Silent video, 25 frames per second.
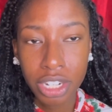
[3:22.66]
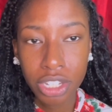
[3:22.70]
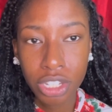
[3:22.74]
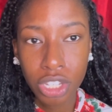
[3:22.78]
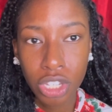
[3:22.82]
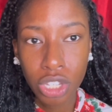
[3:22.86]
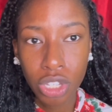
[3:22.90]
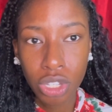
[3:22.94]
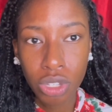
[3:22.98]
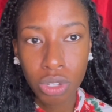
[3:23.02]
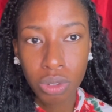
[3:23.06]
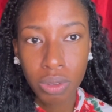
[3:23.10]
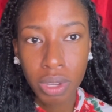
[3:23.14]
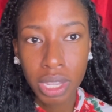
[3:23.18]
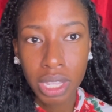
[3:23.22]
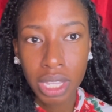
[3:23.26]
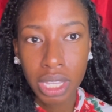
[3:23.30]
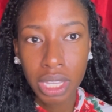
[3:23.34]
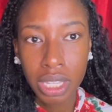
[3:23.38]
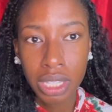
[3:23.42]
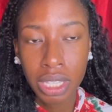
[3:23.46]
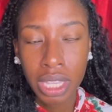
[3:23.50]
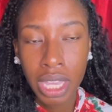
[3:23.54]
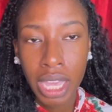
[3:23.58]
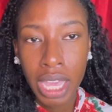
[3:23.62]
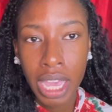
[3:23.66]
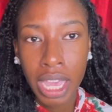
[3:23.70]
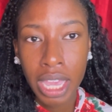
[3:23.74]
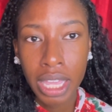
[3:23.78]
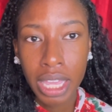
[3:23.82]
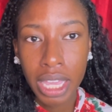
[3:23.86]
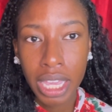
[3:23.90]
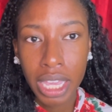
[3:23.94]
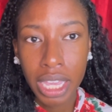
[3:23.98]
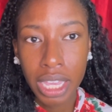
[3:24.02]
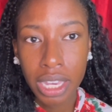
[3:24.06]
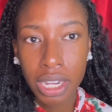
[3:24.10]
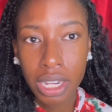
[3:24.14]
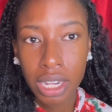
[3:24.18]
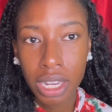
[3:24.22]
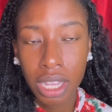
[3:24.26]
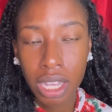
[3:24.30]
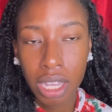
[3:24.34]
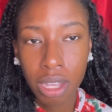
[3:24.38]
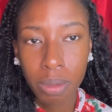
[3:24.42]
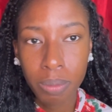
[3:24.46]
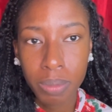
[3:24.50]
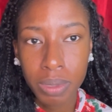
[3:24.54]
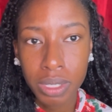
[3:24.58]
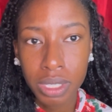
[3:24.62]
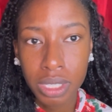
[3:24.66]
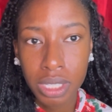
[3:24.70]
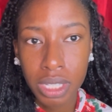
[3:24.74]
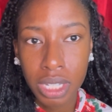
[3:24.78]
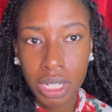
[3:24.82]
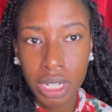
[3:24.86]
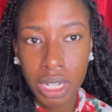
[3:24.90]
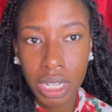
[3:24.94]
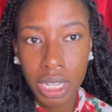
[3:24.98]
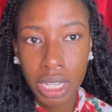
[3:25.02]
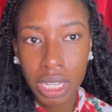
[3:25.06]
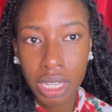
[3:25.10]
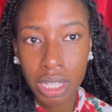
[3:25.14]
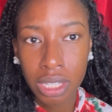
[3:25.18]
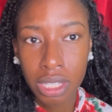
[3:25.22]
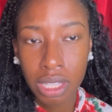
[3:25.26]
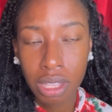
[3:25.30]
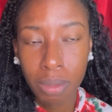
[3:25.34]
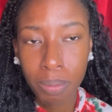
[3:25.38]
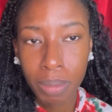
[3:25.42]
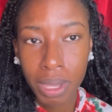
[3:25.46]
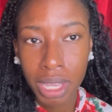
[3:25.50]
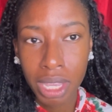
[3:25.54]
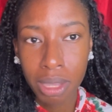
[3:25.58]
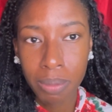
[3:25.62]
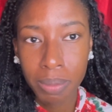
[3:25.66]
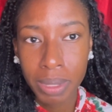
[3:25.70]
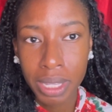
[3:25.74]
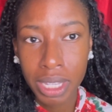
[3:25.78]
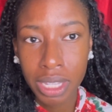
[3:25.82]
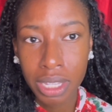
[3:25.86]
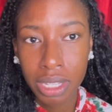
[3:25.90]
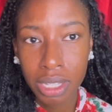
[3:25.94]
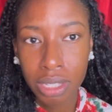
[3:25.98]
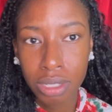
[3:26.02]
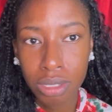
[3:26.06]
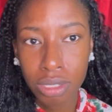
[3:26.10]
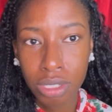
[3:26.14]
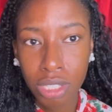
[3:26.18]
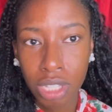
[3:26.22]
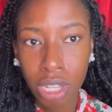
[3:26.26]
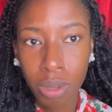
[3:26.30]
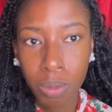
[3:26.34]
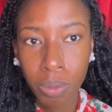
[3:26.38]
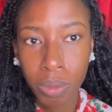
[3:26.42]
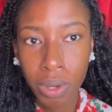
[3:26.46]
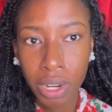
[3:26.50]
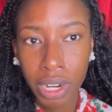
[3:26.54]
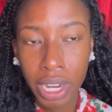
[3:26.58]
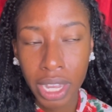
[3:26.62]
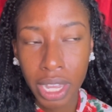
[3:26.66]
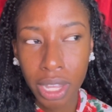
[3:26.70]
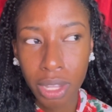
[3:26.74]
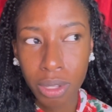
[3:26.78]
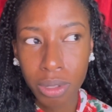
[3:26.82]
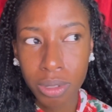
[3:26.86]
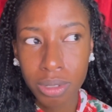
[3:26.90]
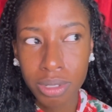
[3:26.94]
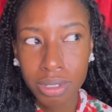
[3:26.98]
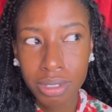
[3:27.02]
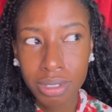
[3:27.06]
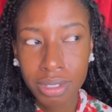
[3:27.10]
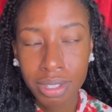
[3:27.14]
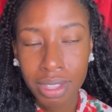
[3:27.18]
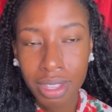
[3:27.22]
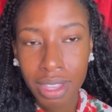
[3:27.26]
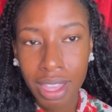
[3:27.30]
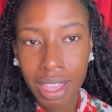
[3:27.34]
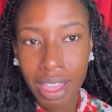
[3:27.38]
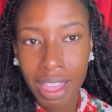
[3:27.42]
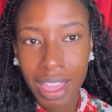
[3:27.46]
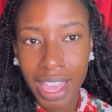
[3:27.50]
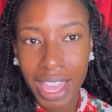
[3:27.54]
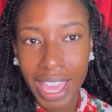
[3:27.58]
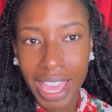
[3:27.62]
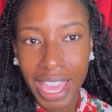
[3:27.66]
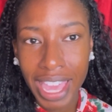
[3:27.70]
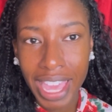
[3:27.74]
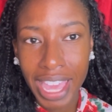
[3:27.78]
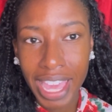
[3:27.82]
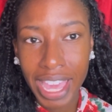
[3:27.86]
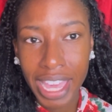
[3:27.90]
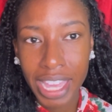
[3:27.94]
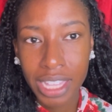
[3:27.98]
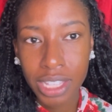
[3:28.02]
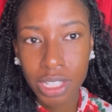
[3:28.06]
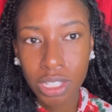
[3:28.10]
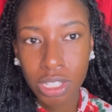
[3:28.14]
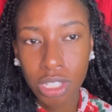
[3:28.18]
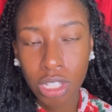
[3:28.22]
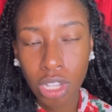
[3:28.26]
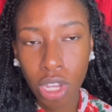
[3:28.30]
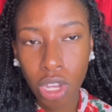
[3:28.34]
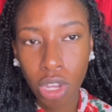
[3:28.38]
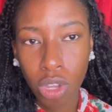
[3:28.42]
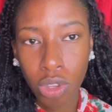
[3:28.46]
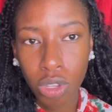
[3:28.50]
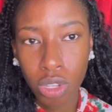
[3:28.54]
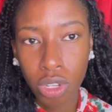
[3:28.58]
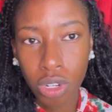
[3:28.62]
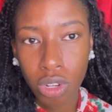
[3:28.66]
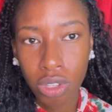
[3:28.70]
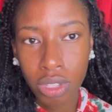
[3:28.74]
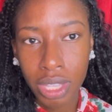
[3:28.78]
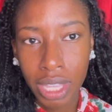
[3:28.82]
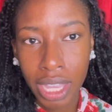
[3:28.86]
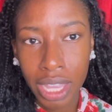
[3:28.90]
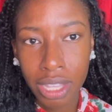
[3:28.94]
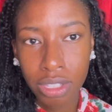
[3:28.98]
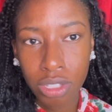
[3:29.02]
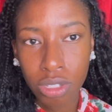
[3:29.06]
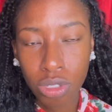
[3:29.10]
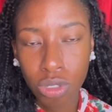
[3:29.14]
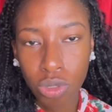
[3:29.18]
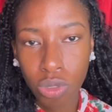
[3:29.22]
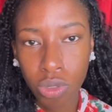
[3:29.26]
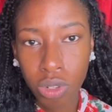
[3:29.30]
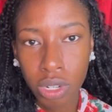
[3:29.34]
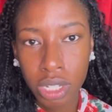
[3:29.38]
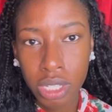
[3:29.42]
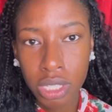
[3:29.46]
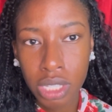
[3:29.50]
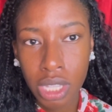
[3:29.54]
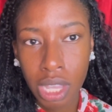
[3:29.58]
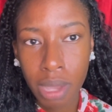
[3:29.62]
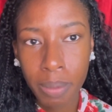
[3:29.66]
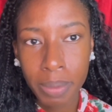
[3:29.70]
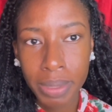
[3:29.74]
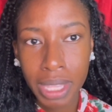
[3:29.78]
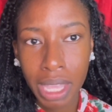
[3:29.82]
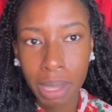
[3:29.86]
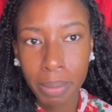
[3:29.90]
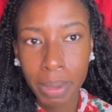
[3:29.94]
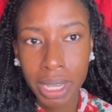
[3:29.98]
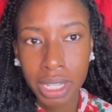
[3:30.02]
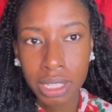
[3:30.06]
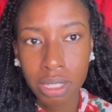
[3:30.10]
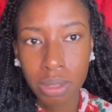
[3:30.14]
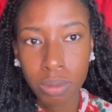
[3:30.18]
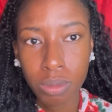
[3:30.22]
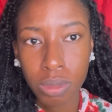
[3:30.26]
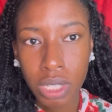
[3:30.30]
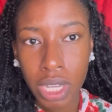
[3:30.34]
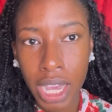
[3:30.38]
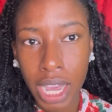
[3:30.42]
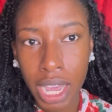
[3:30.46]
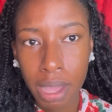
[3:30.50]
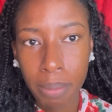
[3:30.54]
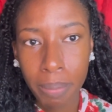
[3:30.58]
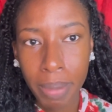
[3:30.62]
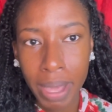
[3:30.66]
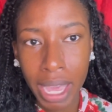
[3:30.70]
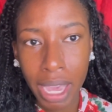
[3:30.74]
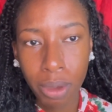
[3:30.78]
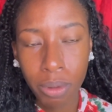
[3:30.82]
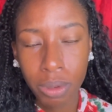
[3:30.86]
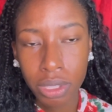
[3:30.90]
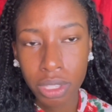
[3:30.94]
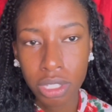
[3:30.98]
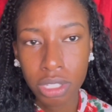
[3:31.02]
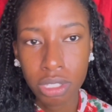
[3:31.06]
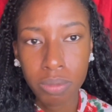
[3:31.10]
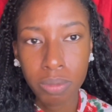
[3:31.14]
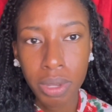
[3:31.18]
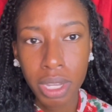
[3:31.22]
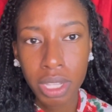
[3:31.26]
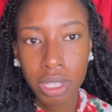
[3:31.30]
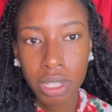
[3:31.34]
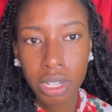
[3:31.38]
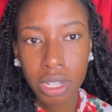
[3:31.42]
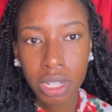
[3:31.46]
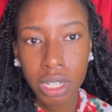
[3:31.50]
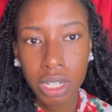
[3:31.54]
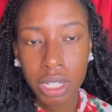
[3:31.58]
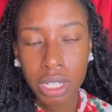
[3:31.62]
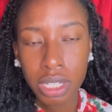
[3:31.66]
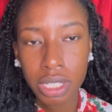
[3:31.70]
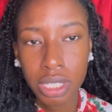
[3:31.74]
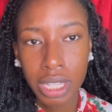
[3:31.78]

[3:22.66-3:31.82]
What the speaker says: hue, and they end up sending the baby somewhere else. And so, you know, that destroys him, and that makes him tie back with his mother, because